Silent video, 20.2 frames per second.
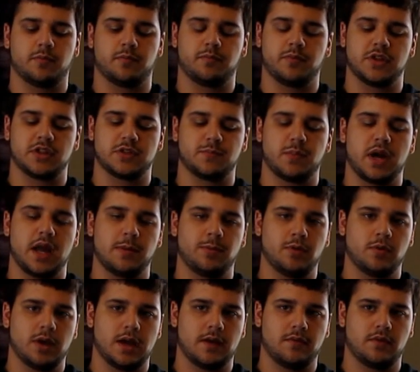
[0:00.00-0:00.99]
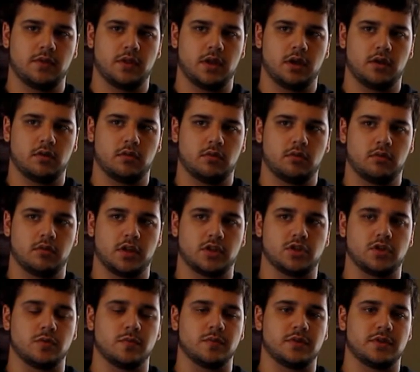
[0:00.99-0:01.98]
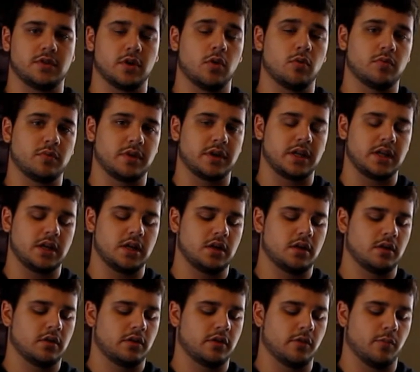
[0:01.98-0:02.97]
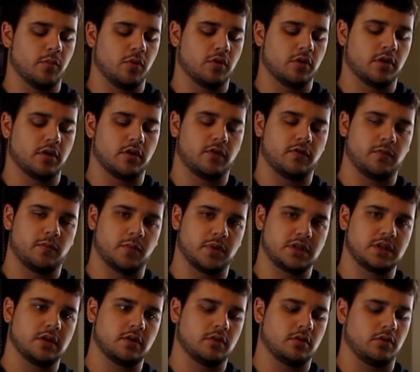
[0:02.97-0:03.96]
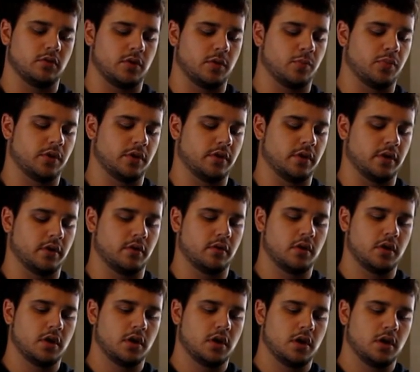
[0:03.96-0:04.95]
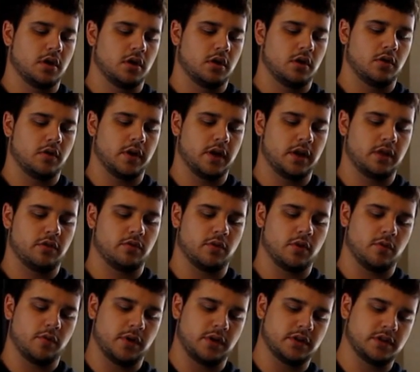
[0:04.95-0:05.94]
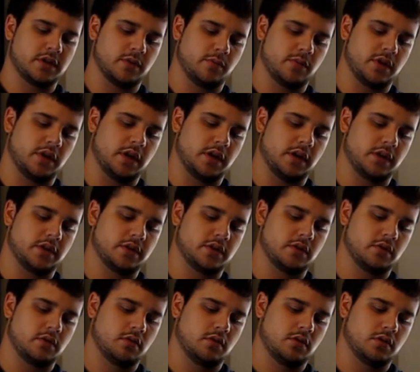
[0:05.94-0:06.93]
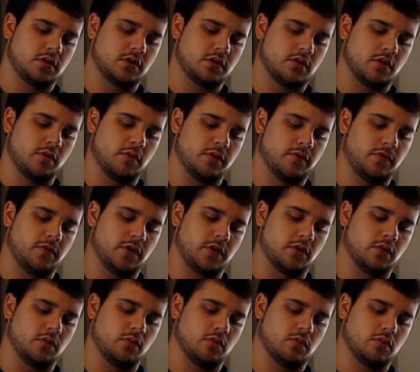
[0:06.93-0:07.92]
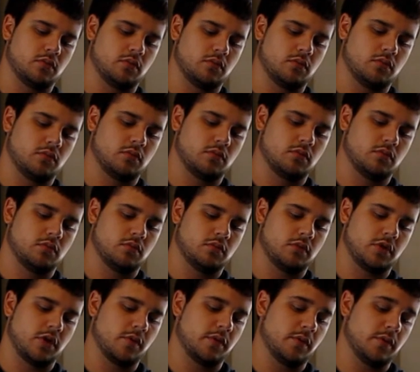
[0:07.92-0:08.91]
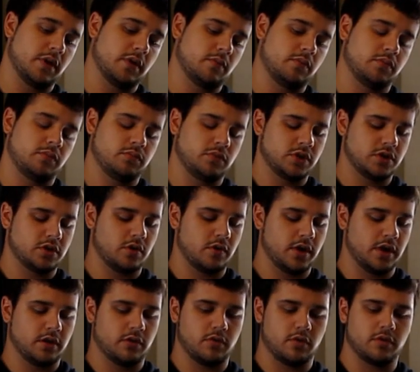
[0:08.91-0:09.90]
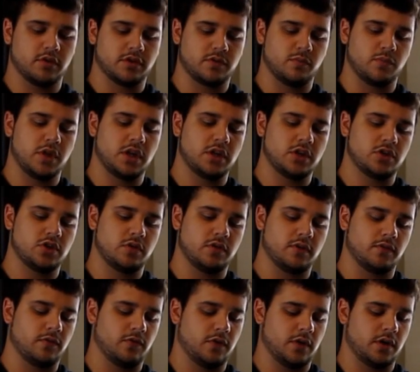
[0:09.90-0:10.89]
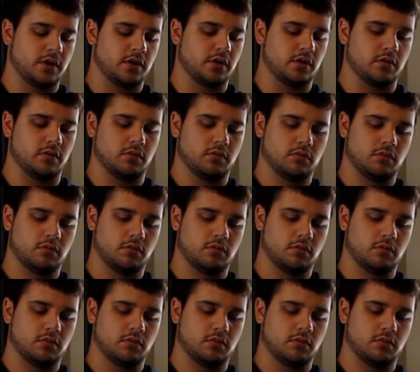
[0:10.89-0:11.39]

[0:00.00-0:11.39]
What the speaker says: this pipe you have in there that you don't need, the more material you can put in there. Go ahead and throw in some of these. Just throw in a few. Just go ahead and throw as many as you can fit in here.